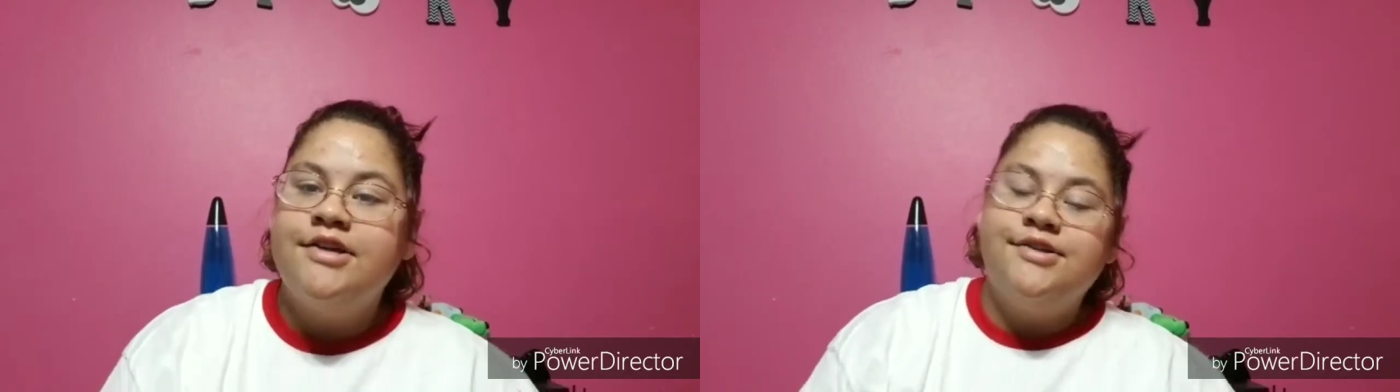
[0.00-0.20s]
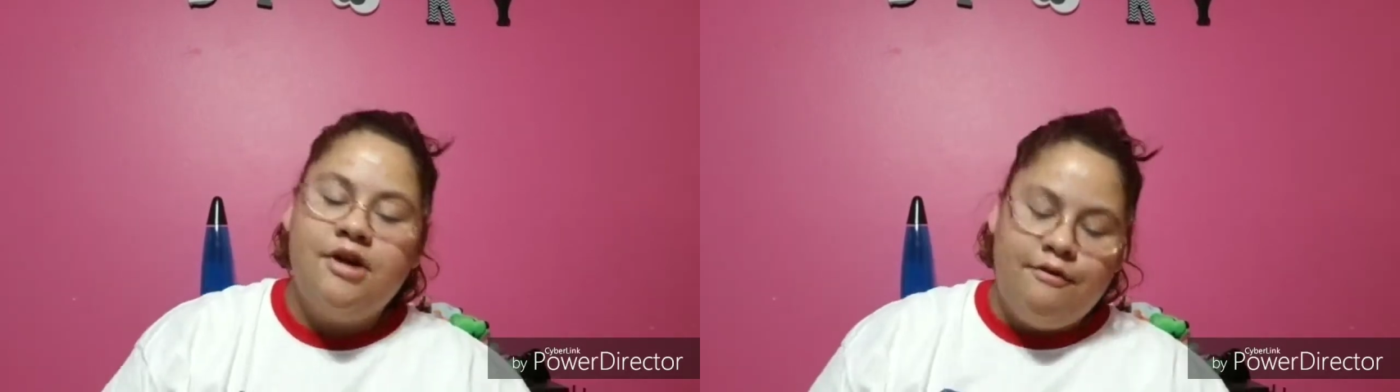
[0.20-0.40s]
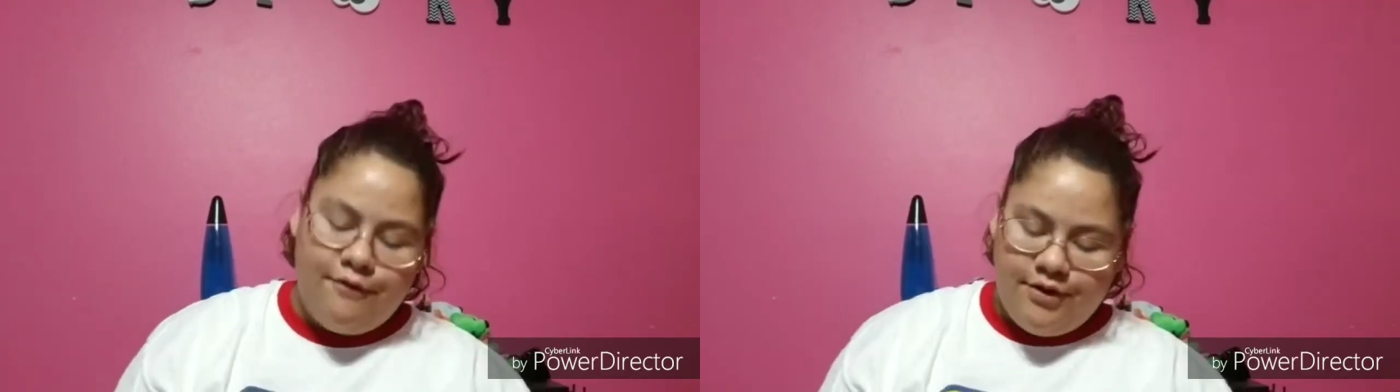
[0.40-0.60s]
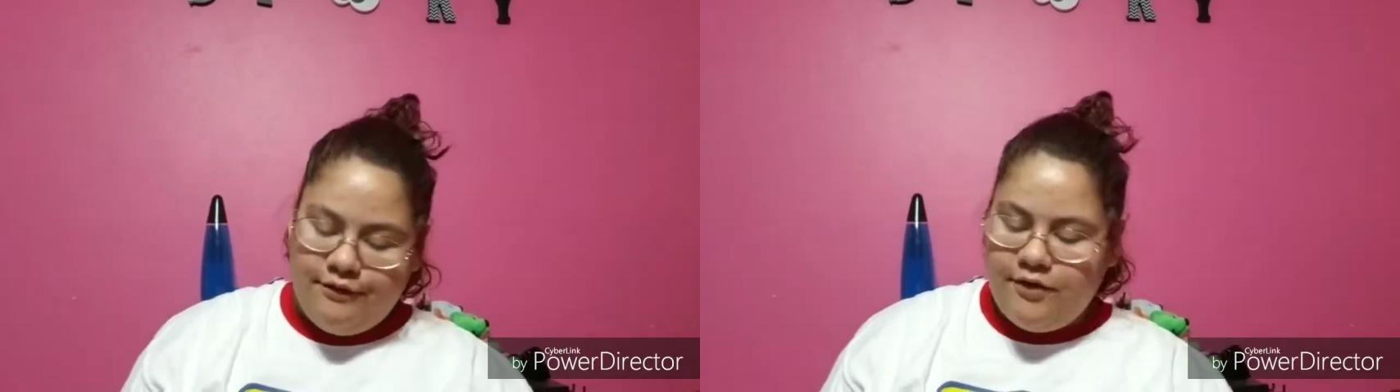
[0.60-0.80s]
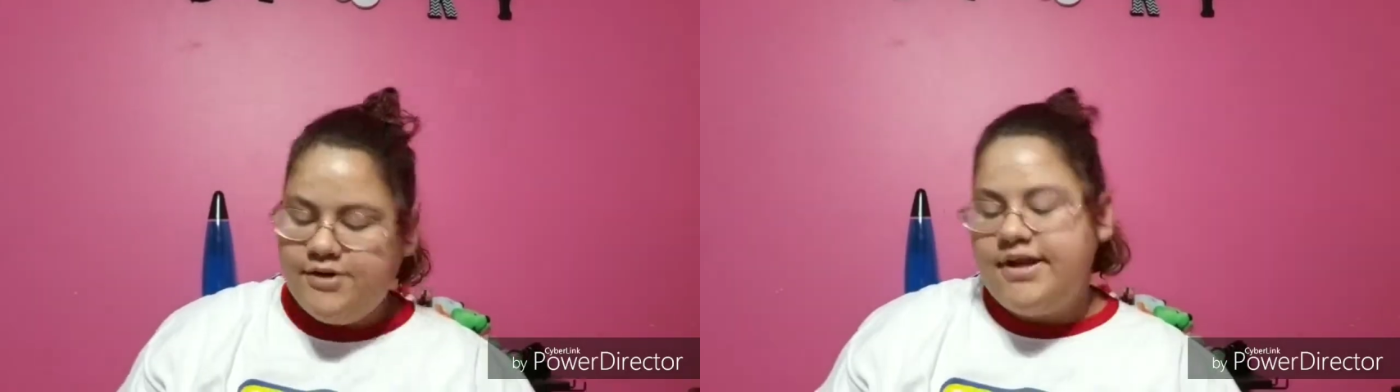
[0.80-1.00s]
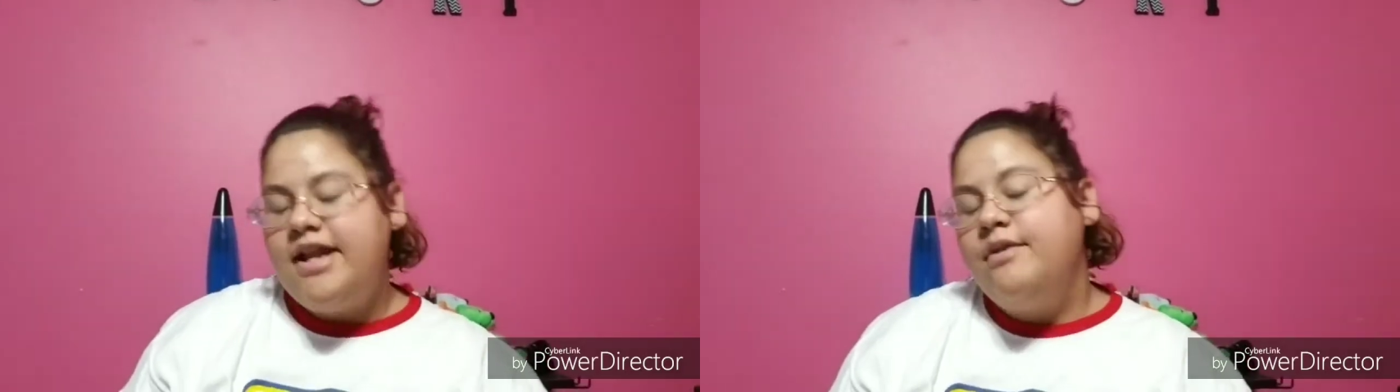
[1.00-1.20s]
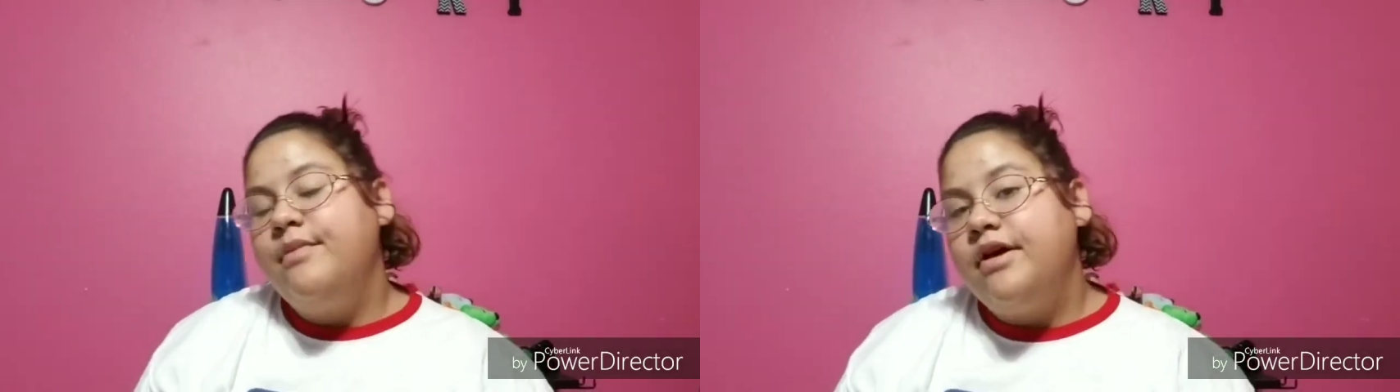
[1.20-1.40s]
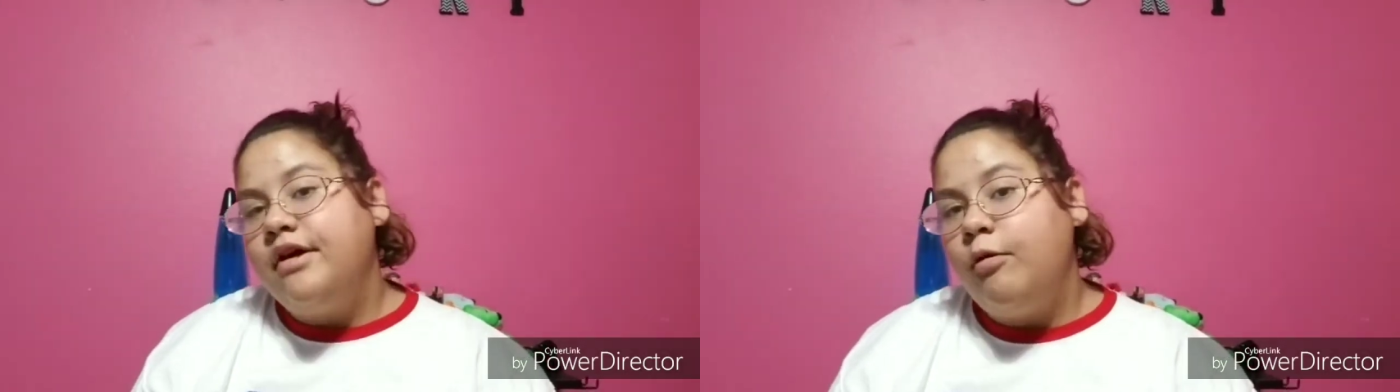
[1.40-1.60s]
So for the first
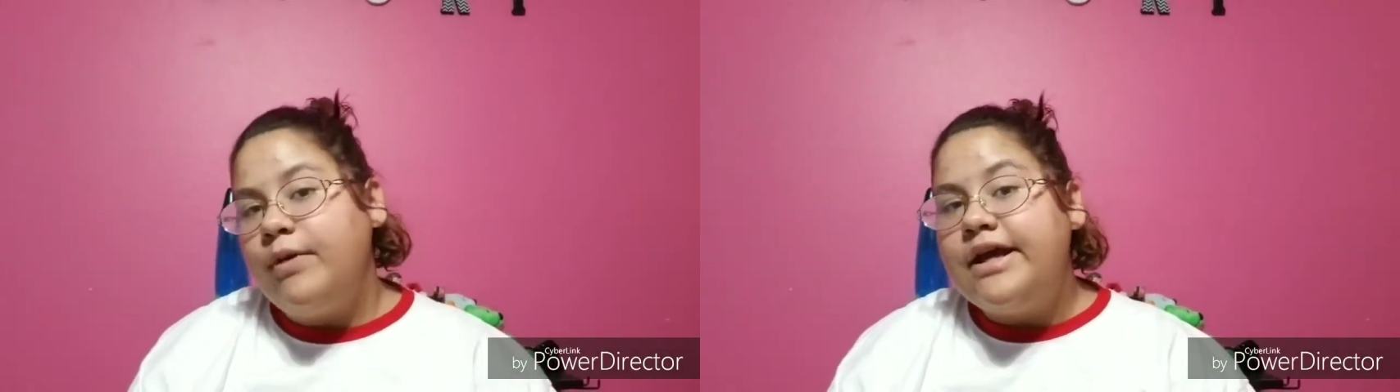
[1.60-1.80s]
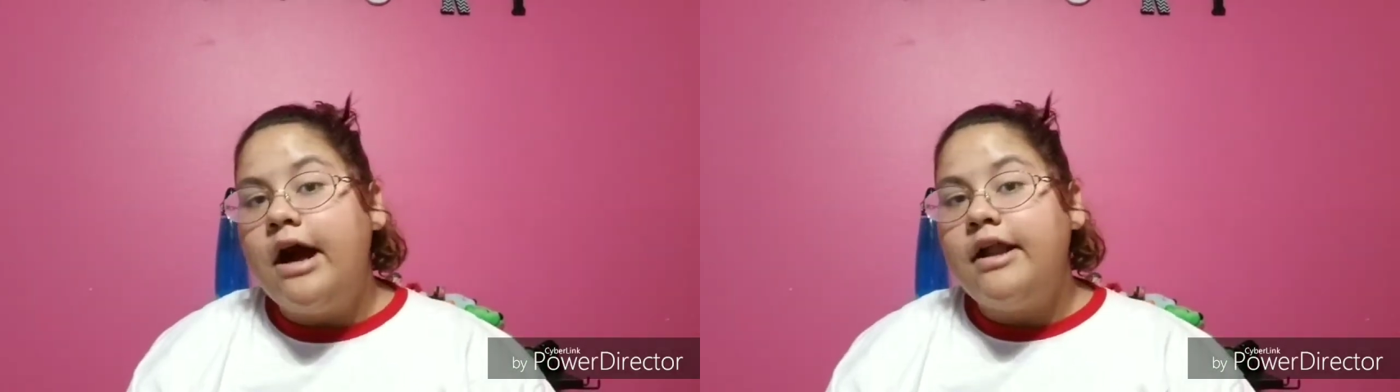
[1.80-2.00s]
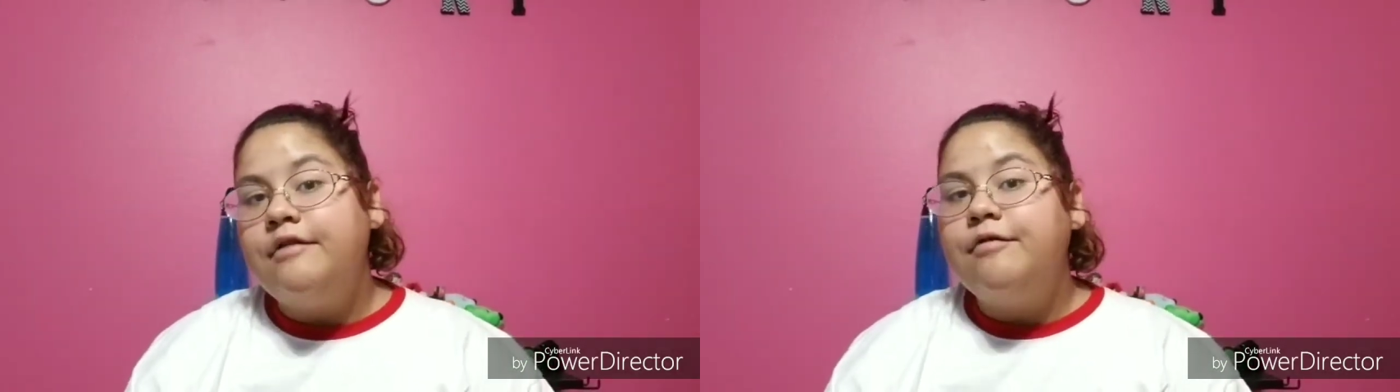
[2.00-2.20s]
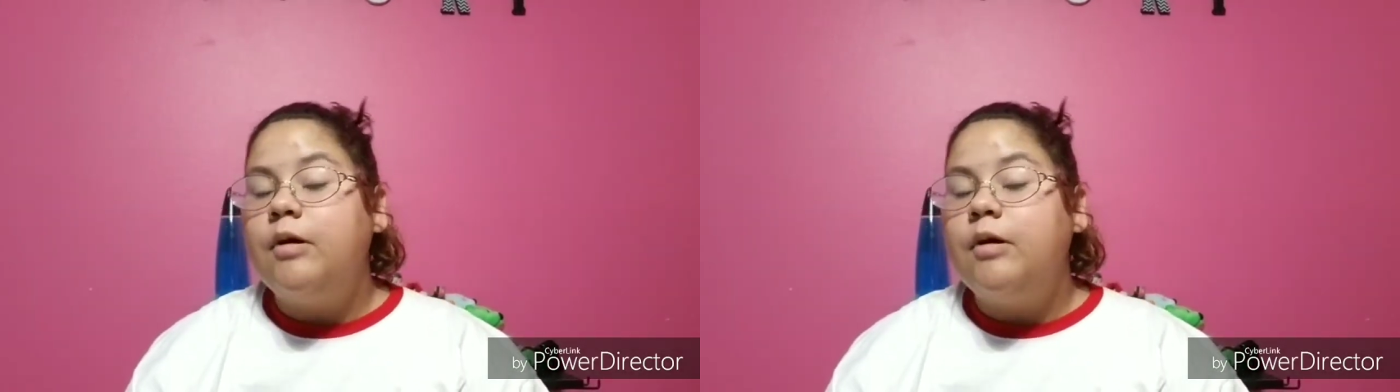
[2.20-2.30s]
item, we got it